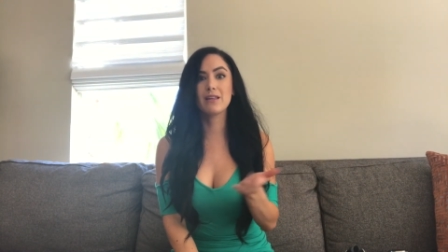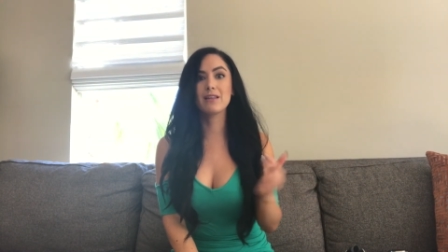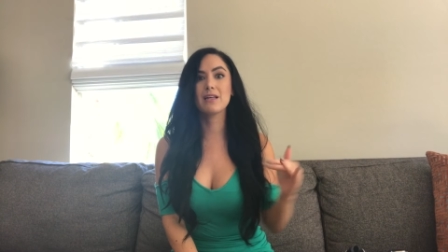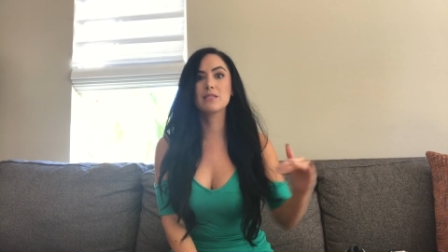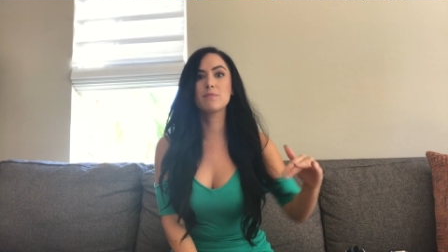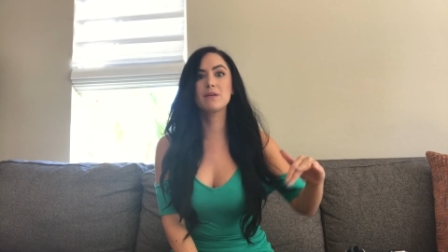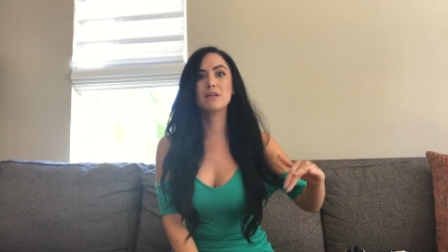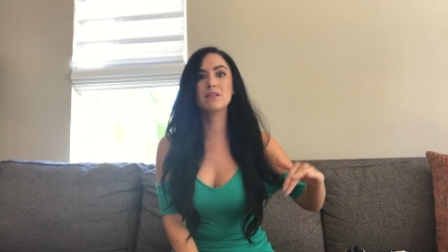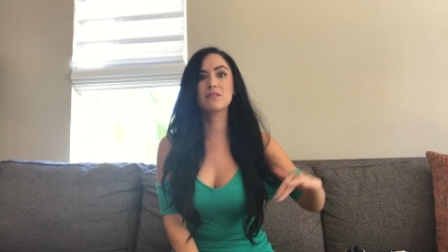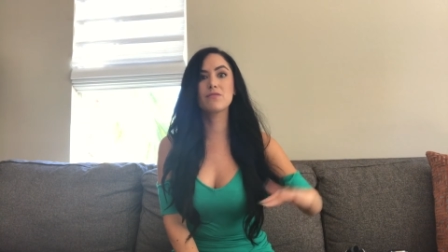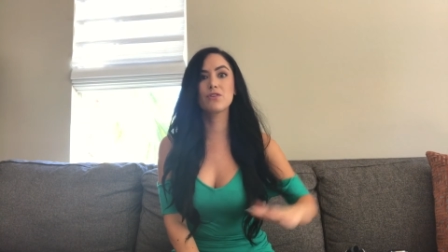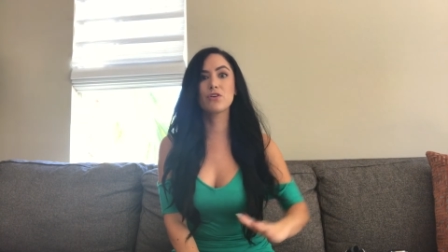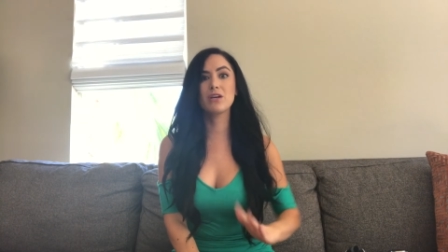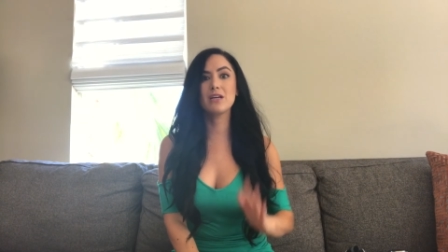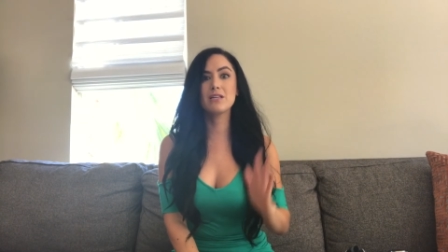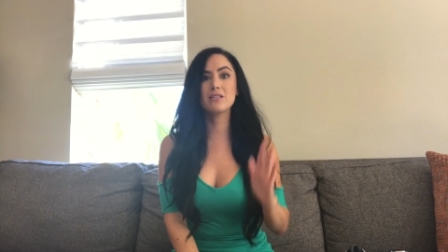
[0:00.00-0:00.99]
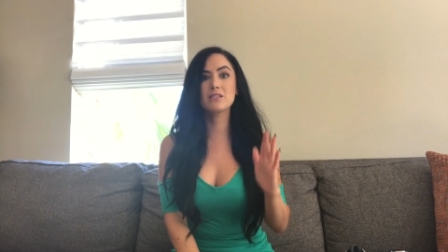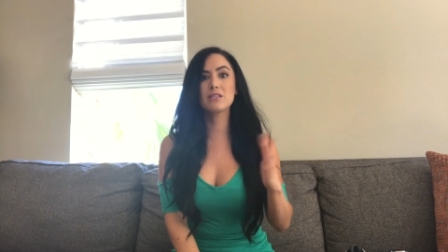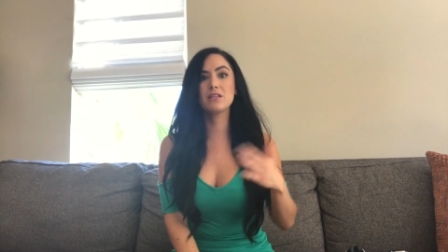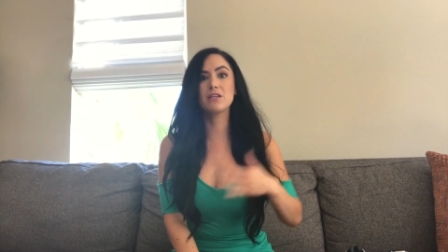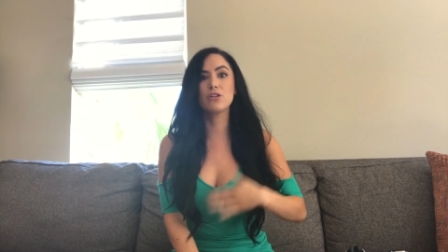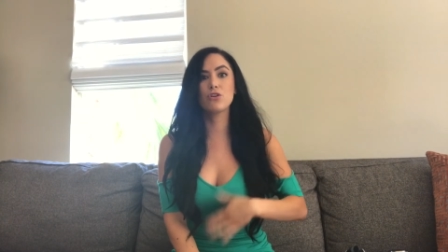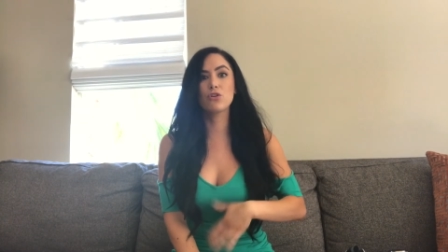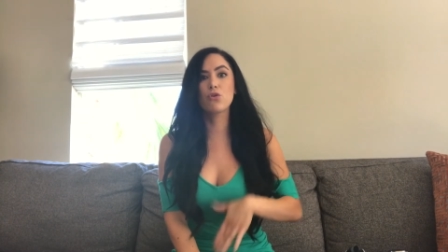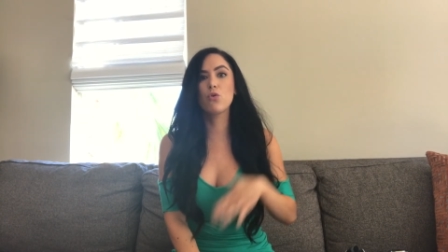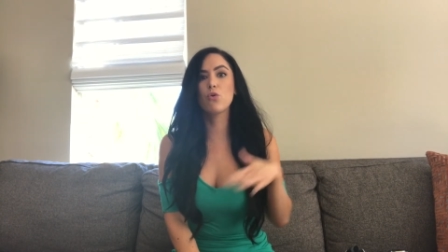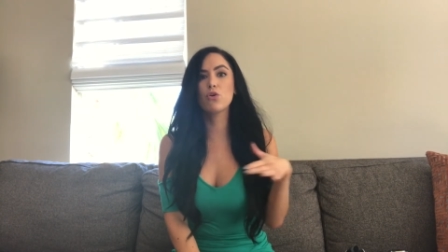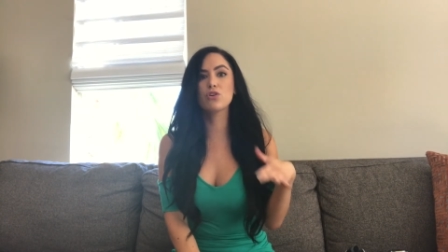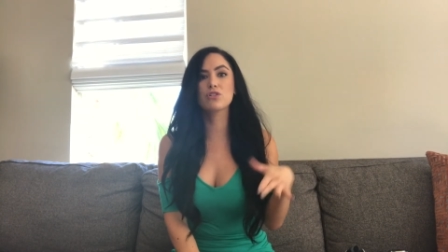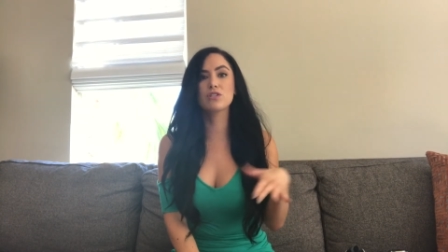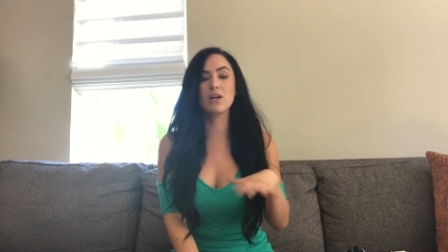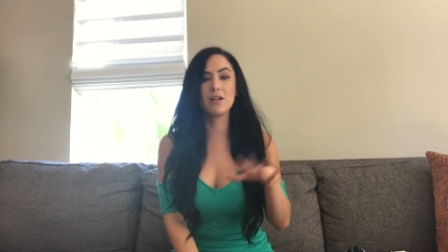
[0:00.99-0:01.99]
That's because of your insulin, your
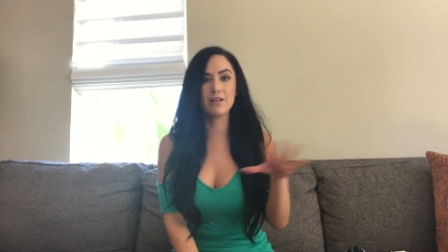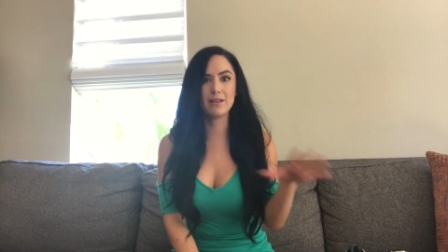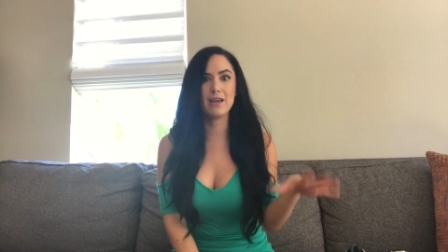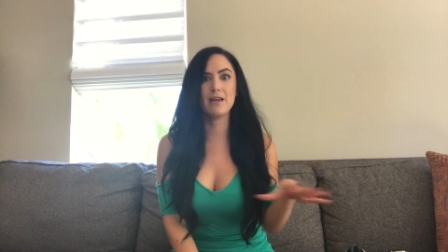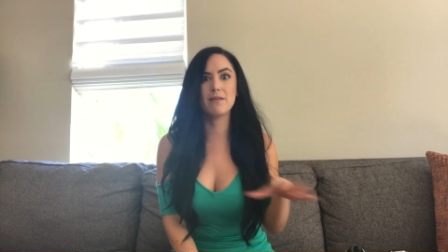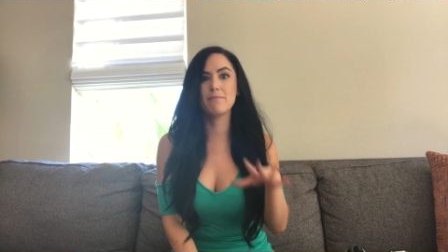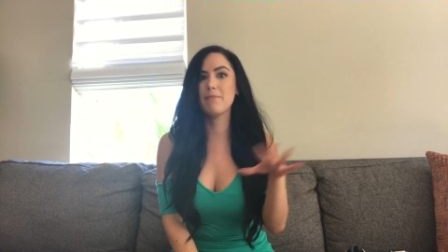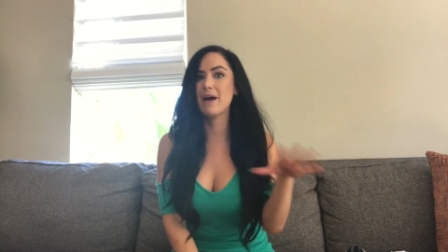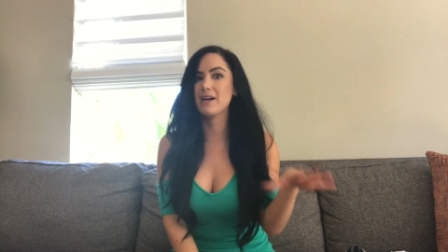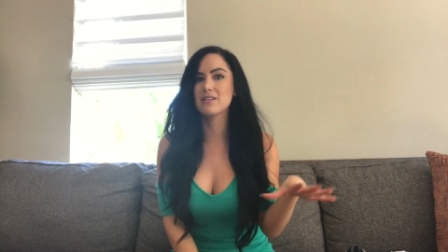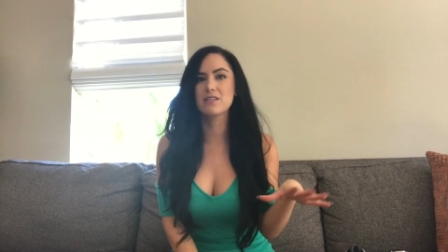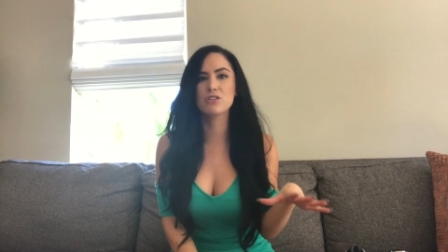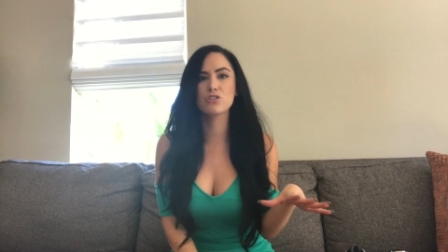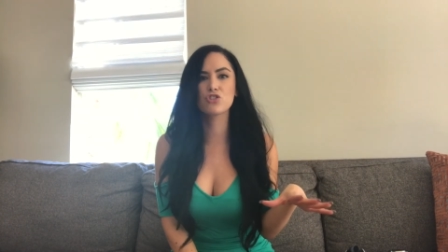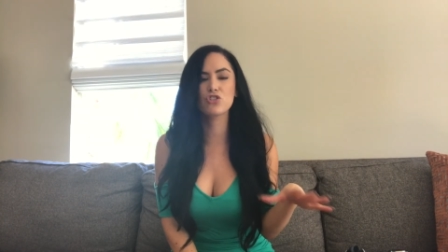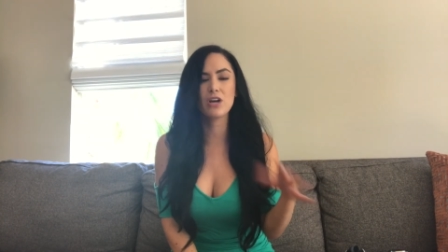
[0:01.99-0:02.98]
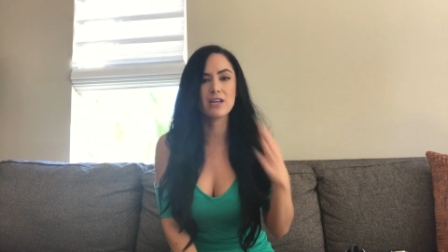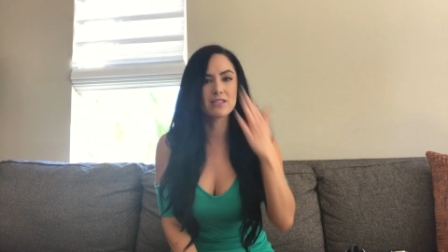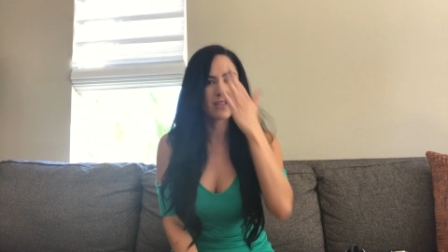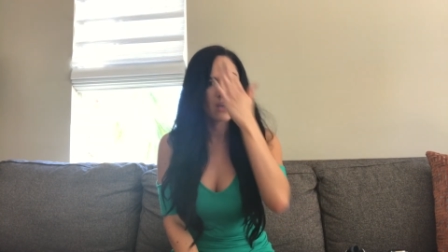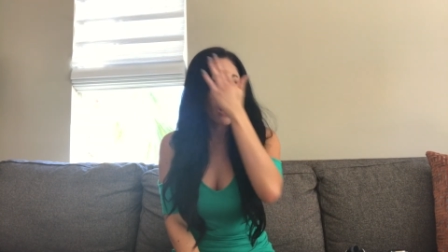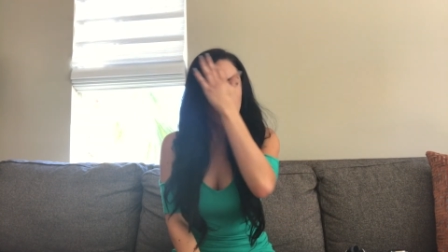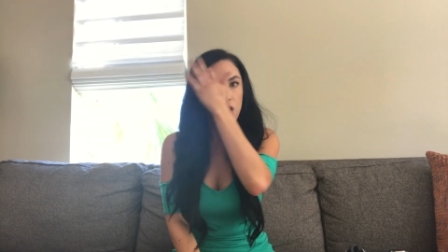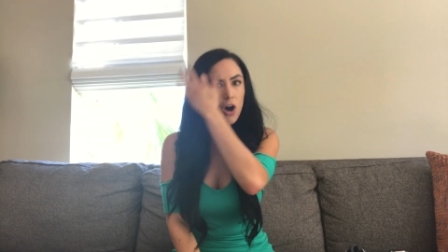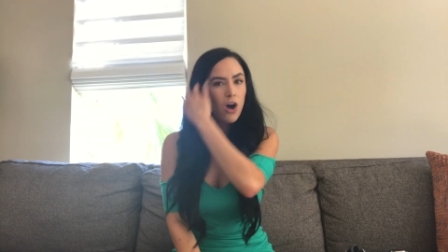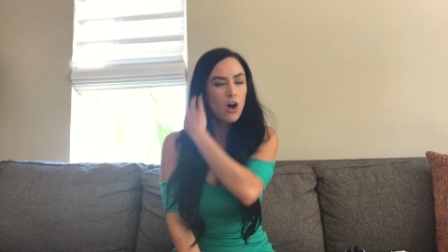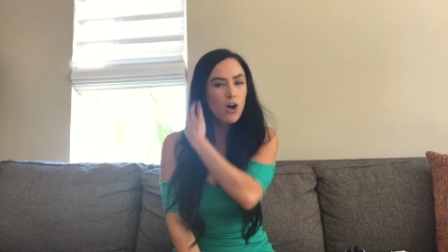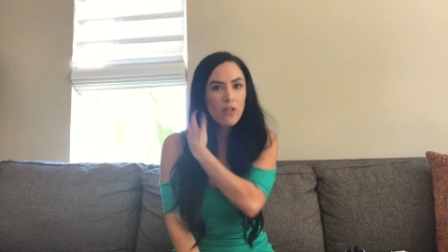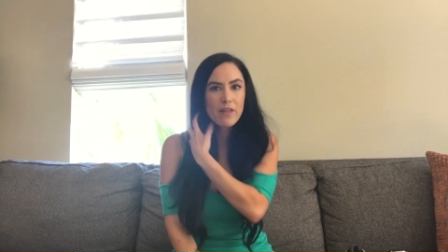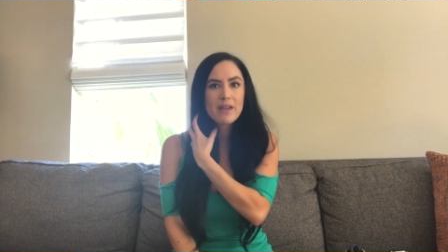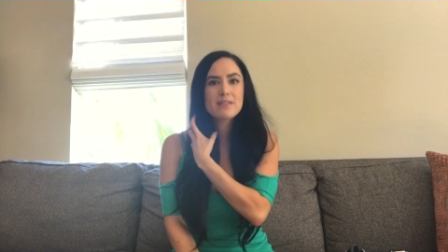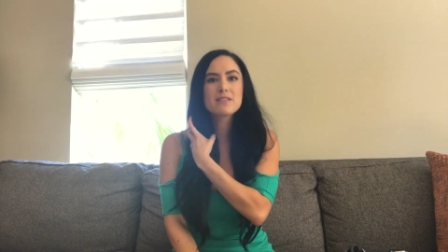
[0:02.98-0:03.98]
cortisol, again, back to the stress
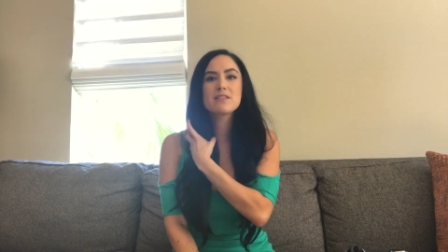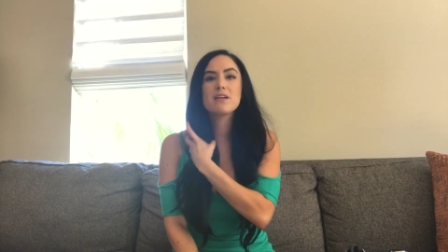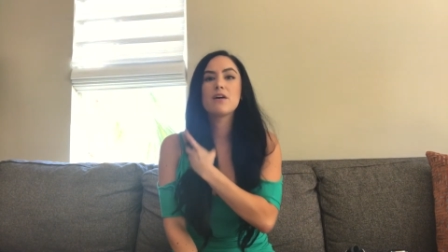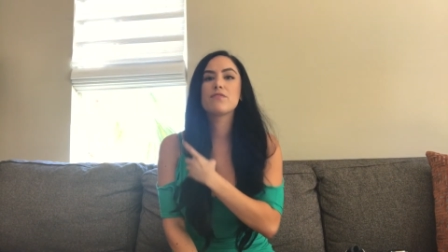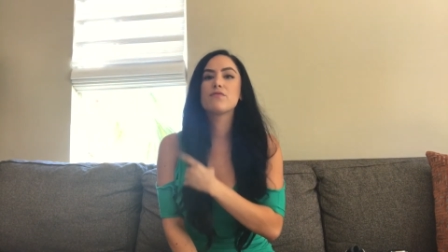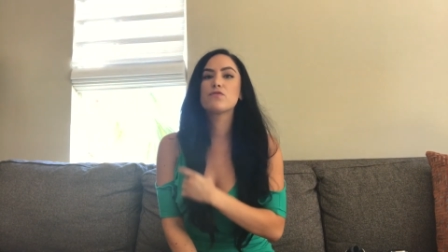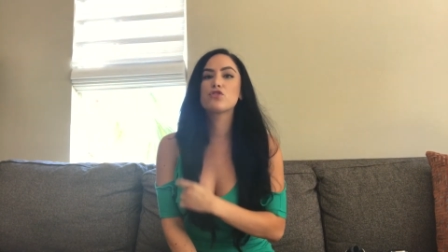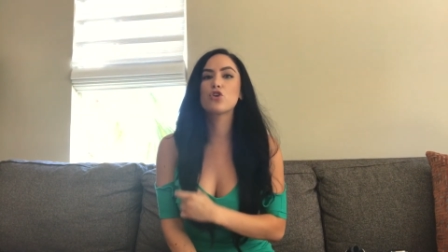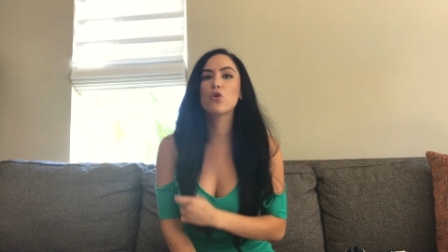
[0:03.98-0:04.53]
all that stuff.